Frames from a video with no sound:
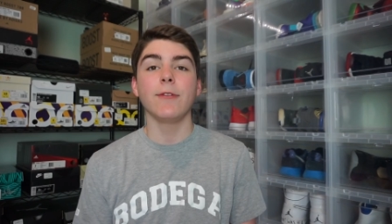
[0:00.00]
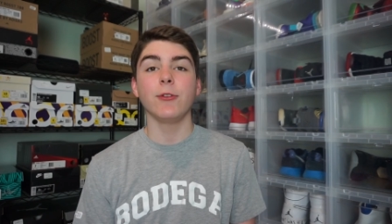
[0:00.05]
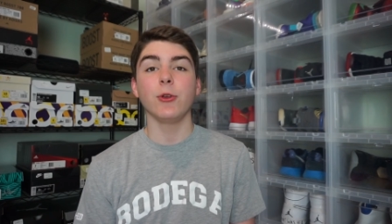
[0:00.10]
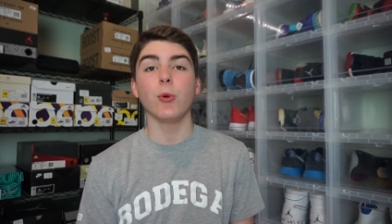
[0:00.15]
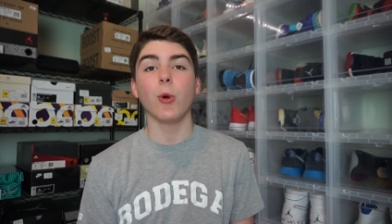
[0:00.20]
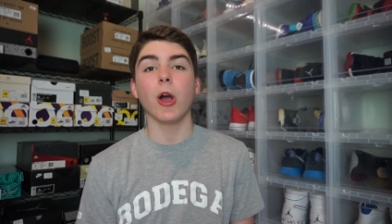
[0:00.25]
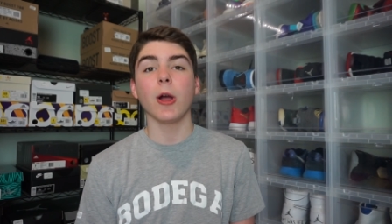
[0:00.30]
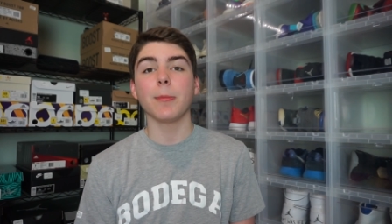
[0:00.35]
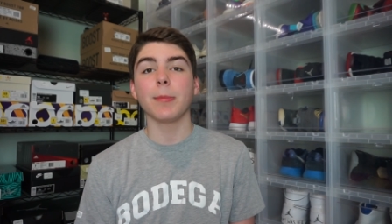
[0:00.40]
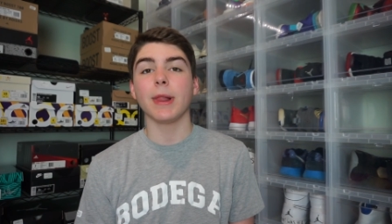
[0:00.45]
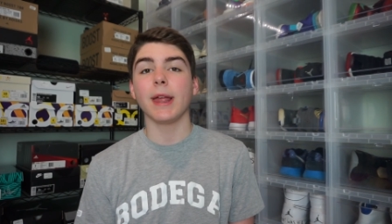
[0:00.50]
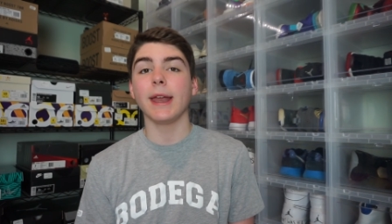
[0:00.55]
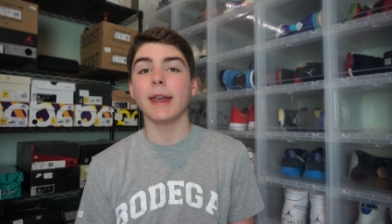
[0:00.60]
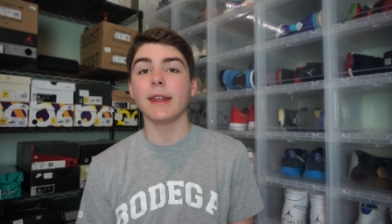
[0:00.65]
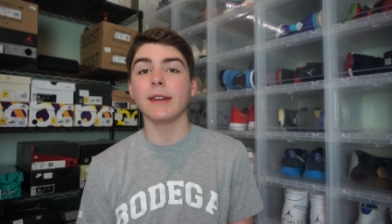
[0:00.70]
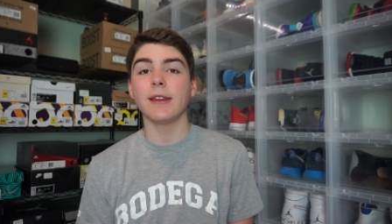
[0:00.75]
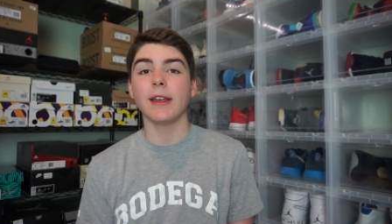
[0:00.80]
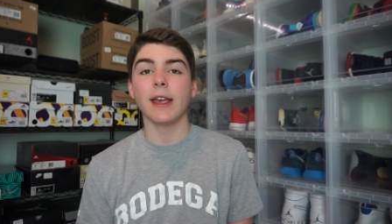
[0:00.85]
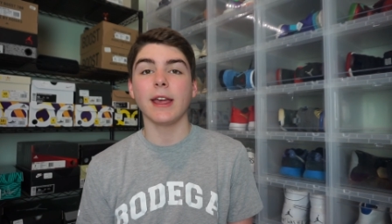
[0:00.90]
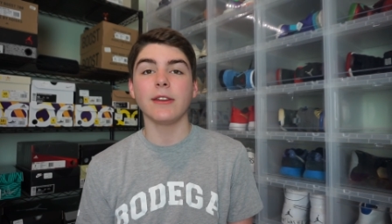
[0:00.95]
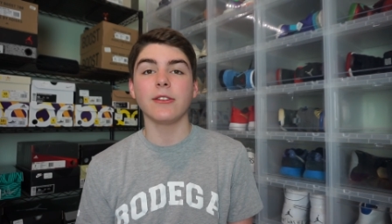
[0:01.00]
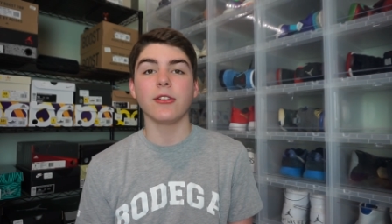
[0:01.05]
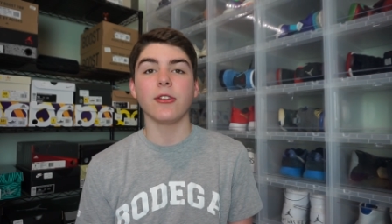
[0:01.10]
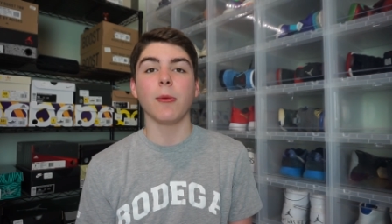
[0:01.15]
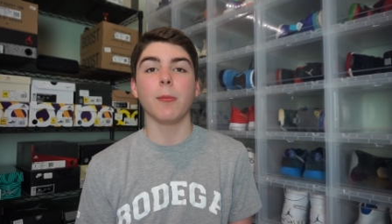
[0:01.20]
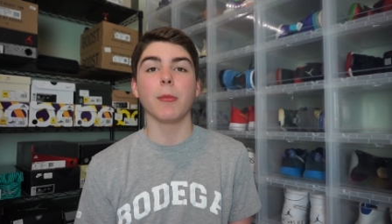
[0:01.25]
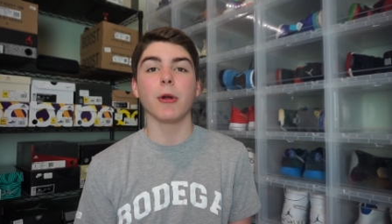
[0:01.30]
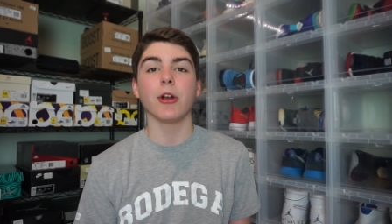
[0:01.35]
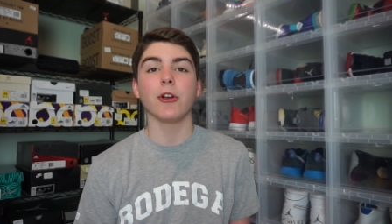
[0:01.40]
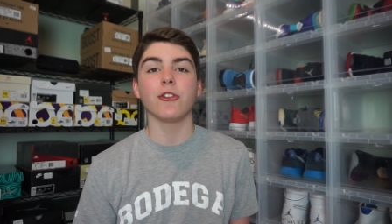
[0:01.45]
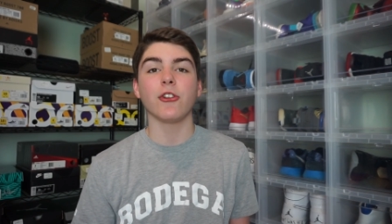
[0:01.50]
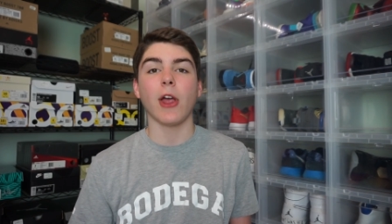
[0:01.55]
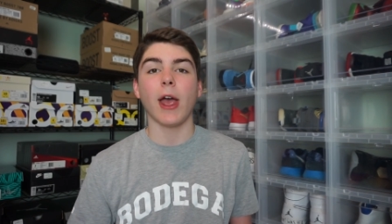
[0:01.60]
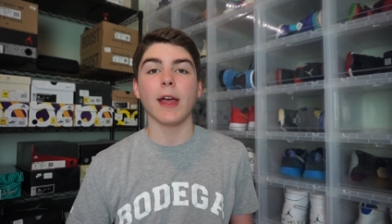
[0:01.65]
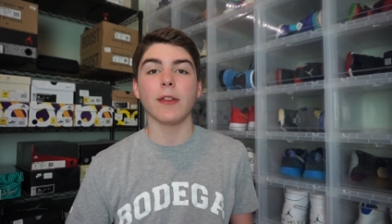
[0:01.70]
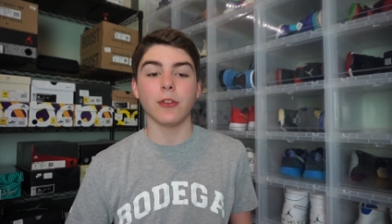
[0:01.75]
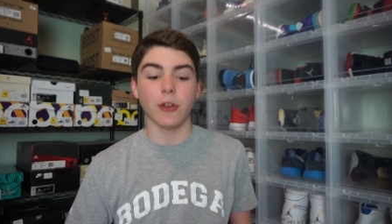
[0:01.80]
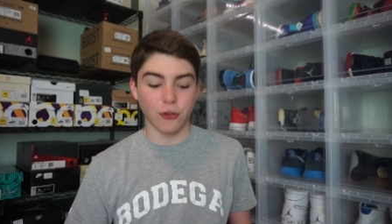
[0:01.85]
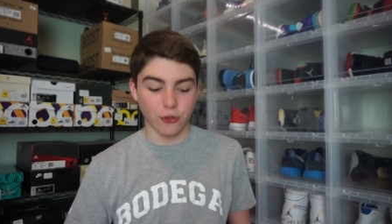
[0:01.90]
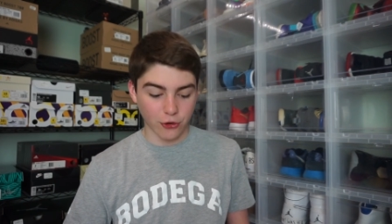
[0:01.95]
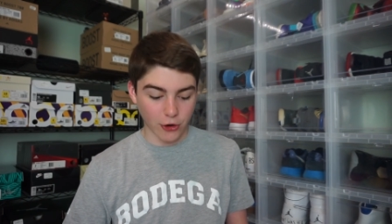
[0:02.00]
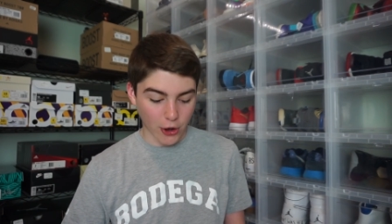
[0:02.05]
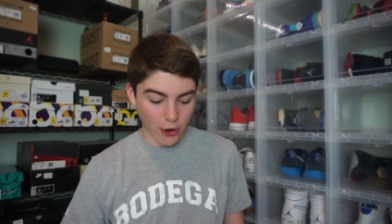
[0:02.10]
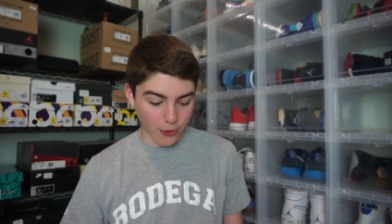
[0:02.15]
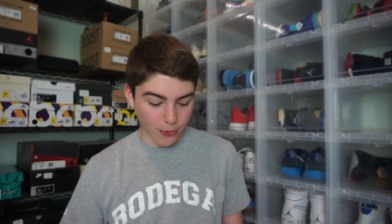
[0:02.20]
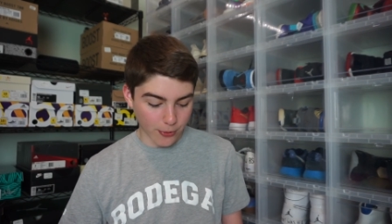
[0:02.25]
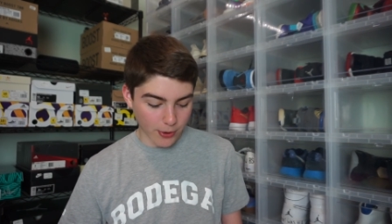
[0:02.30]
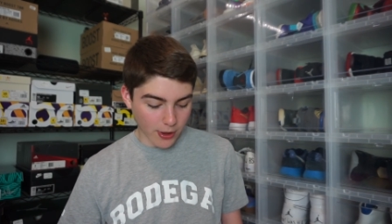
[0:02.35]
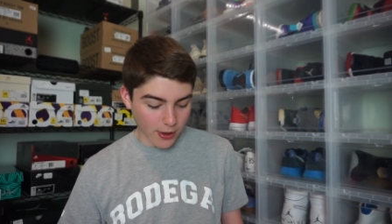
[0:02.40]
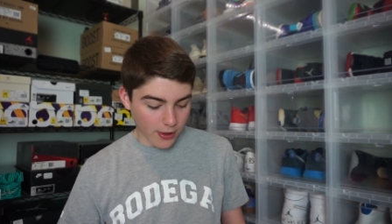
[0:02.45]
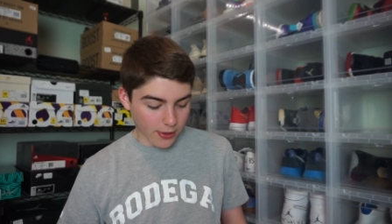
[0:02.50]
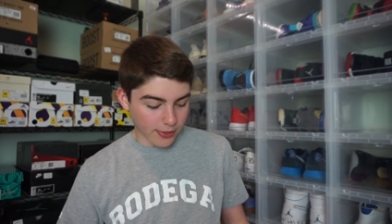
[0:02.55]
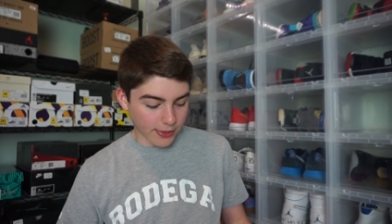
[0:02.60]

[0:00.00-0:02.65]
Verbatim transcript: If you are planning to get some merch at the show,